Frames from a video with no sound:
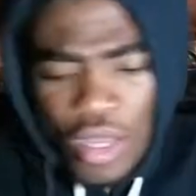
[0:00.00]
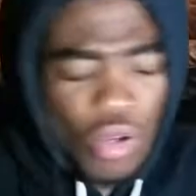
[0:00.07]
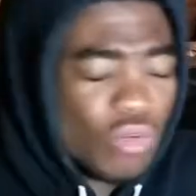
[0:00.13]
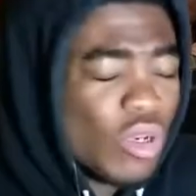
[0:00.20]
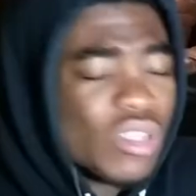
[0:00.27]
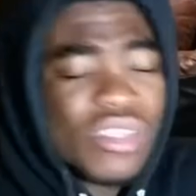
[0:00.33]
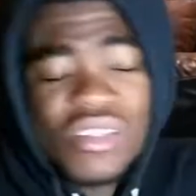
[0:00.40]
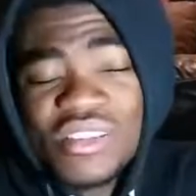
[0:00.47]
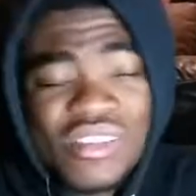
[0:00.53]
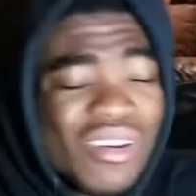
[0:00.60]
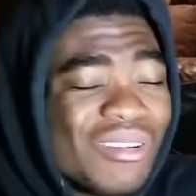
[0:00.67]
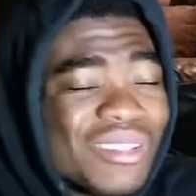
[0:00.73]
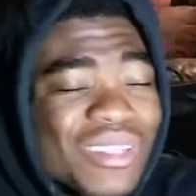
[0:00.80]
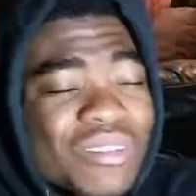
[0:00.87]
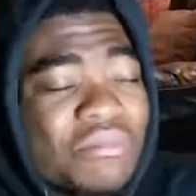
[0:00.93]
Little
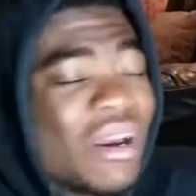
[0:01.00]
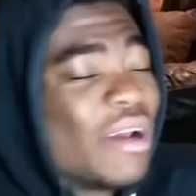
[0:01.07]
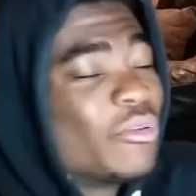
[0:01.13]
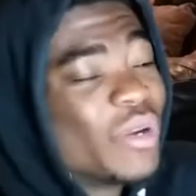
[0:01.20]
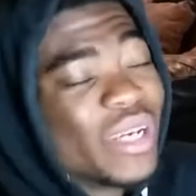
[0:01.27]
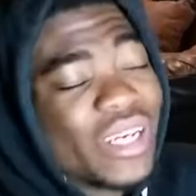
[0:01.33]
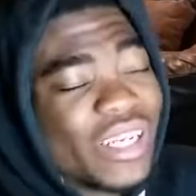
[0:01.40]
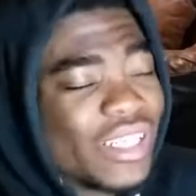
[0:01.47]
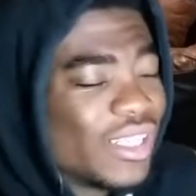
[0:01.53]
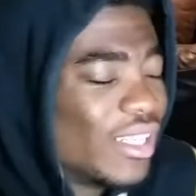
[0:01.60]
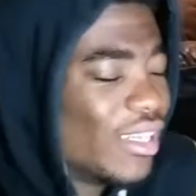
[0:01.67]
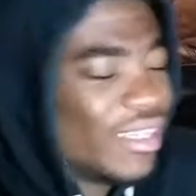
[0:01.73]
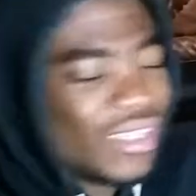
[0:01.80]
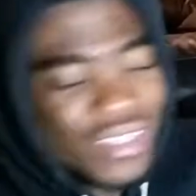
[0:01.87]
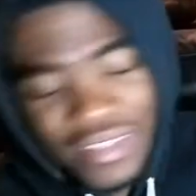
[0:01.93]
something about
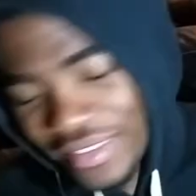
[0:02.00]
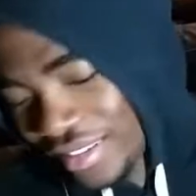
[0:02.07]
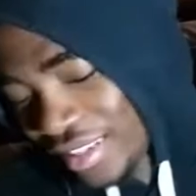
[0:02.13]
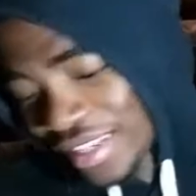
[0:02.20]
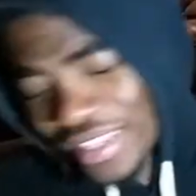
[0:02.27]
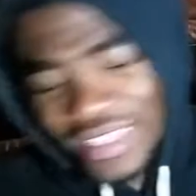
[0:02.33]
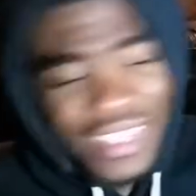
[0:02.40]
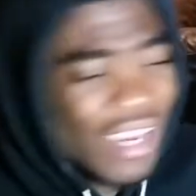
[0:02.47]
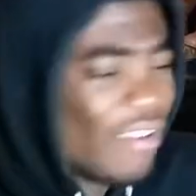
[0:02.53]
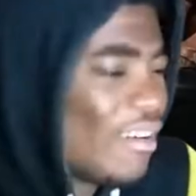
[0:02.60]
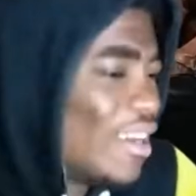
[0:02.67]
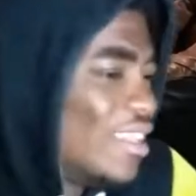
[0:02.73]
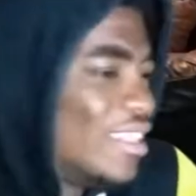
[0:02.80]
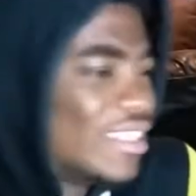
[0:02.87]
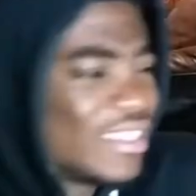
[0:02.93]
Ricky. Now
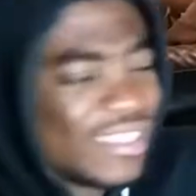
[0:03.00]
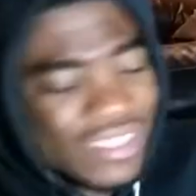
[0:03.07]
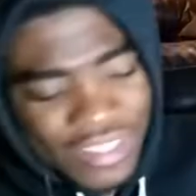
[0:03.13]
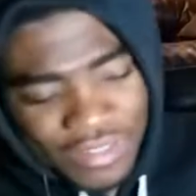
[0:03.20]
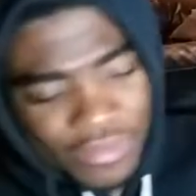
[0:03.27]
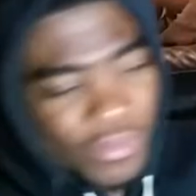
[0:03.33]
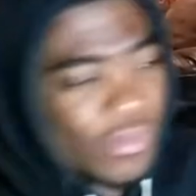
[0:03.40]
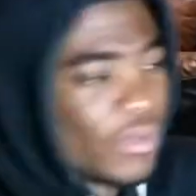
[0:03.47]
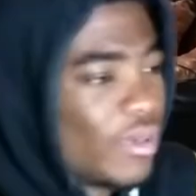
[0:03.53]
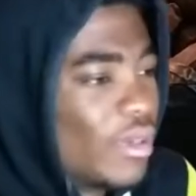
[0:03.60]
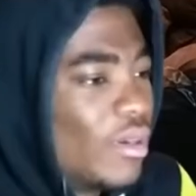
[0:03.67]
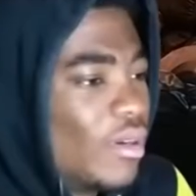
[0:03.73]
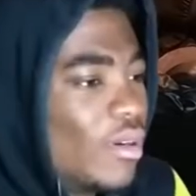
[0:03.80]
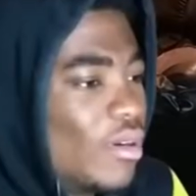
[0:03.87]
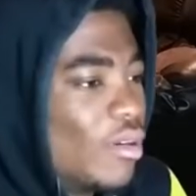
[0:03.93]
I'm listening live.
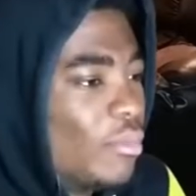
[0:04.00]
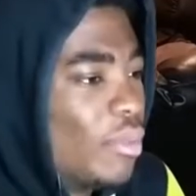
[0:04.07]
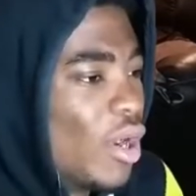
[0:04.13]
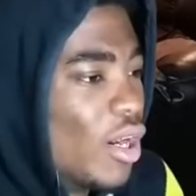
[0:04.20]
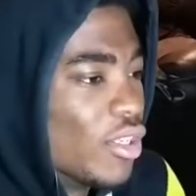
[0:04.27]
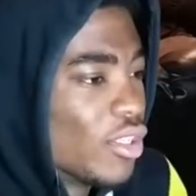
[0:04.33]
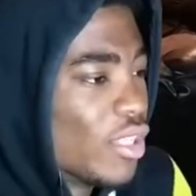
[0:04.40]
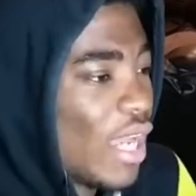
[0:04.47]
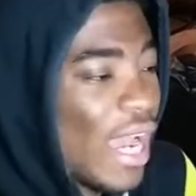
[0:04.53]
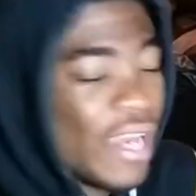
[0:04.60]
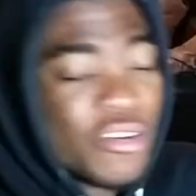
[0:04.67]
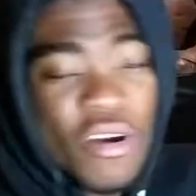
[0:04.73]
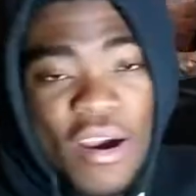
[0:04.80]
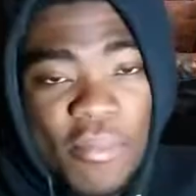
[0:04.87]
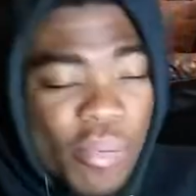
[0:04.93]
Pause.
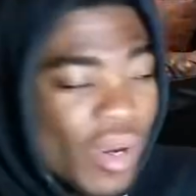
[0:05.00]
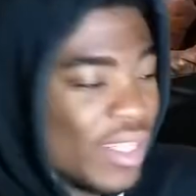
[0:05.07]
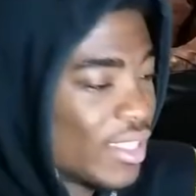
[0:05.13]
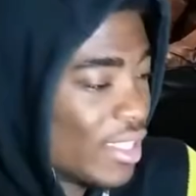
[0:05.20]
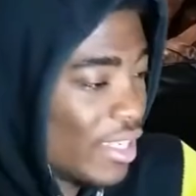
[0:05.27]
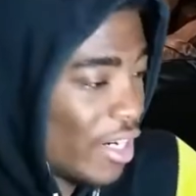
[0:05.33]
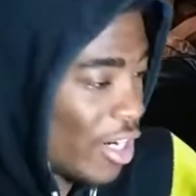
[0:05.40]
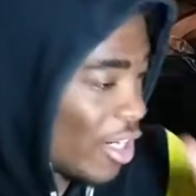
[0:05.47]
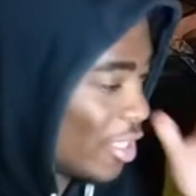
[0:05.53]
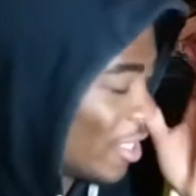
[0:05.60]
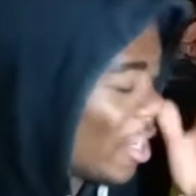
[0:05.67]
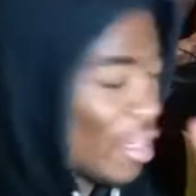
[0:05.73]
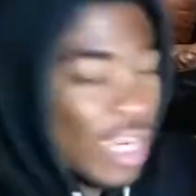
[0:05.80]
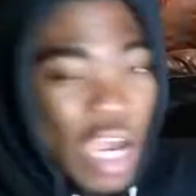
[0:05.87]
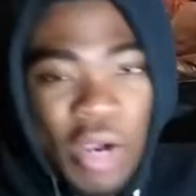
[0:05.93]
I know I'm pausing it early
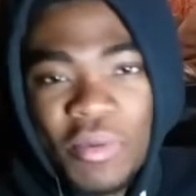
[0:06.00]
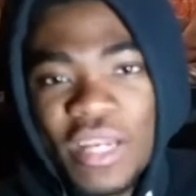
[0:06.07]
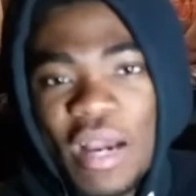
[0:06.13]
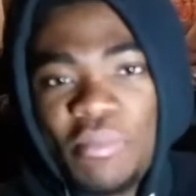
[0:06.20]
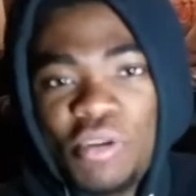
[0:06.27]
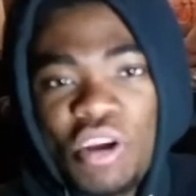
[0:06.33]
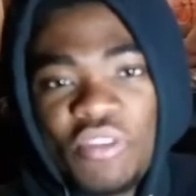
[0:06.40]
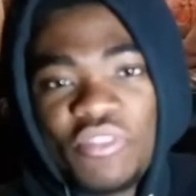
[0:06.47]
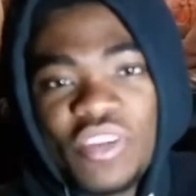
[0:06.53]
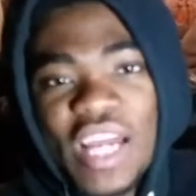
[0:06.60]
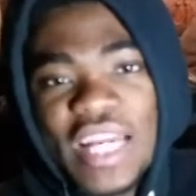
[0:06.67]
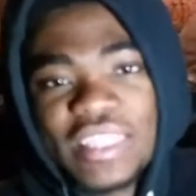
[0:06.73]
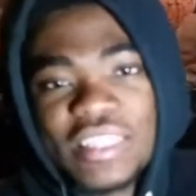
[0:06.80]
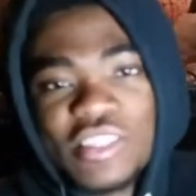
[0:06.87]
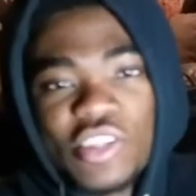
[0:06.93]
on. Comment down below if you
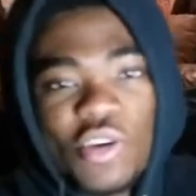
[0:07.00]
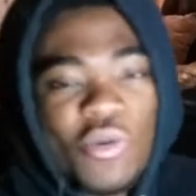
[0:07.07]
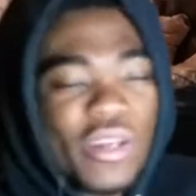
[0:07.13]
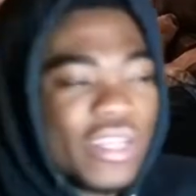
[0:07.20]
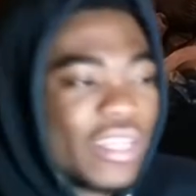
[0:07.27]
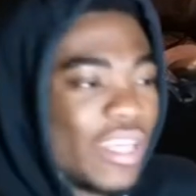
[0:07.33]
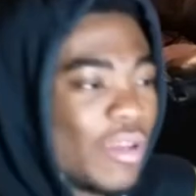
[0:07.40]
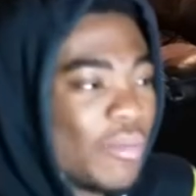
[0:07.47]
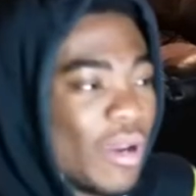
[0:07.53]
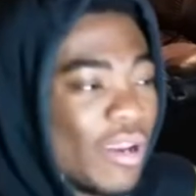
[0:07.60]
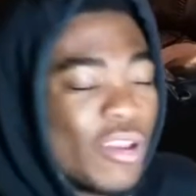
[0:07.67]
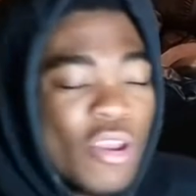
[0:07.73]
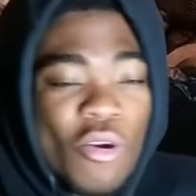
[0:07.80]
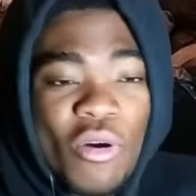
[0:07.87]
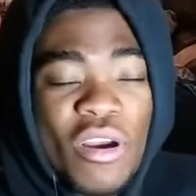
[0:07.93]
like this song when it came
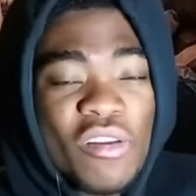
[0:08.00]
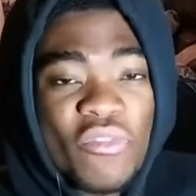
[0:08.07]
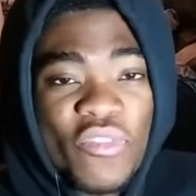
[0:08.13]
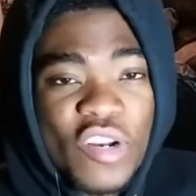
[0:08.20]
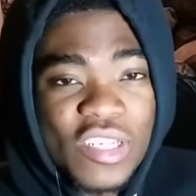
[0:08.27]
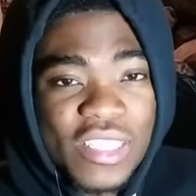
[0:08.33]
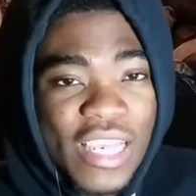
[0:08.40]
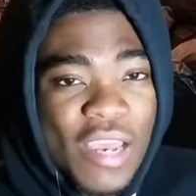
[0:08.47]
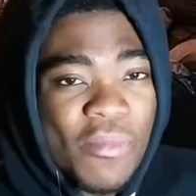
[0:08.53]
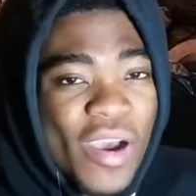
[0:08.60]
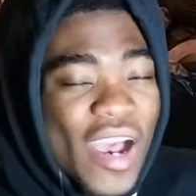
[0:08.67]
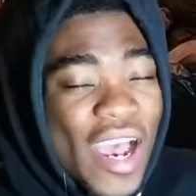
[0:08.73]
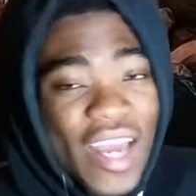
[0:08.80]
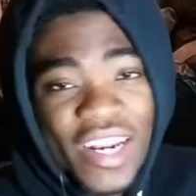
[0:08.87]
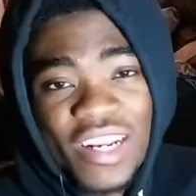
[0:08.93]
out. When it first came
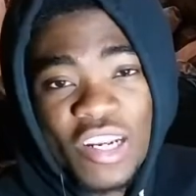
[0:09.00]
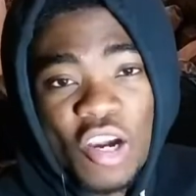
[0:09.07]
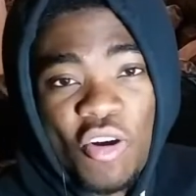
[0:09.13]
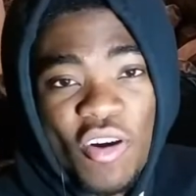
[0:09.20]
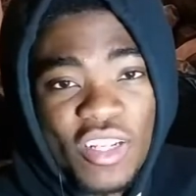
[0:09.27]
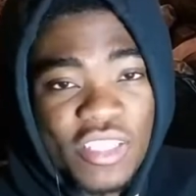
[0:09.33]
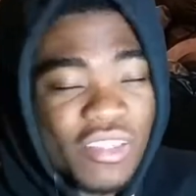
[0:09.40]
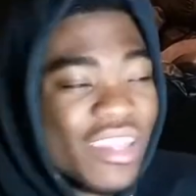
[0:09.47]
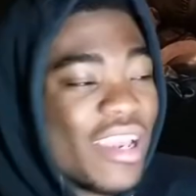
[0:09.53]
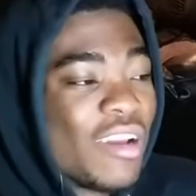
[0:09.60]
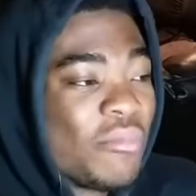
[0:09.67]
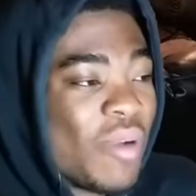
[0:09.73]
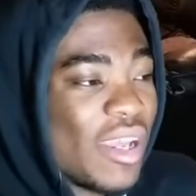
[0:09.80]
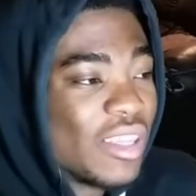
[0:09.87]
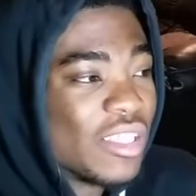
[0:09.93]
out, I didn't know what to think
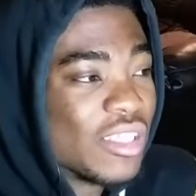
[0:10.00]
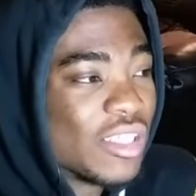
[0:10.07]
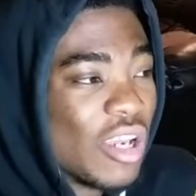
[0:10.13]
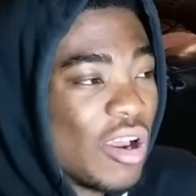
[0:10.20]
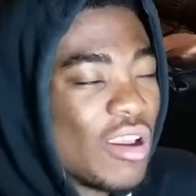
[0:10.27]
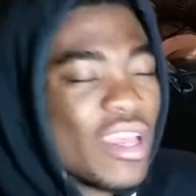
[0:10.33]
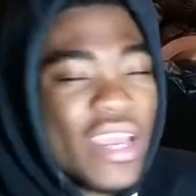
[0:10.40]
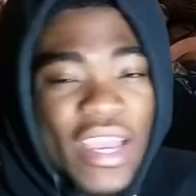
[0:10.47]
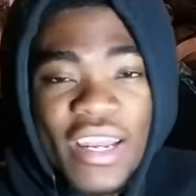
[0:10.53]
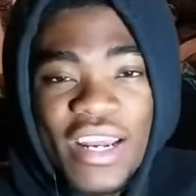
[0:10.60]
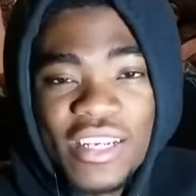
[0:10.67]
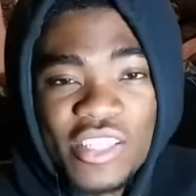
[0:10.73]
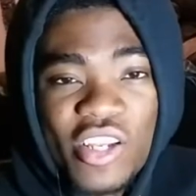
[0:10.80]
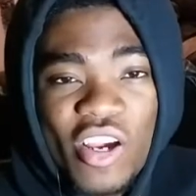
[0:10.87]
about the song, and I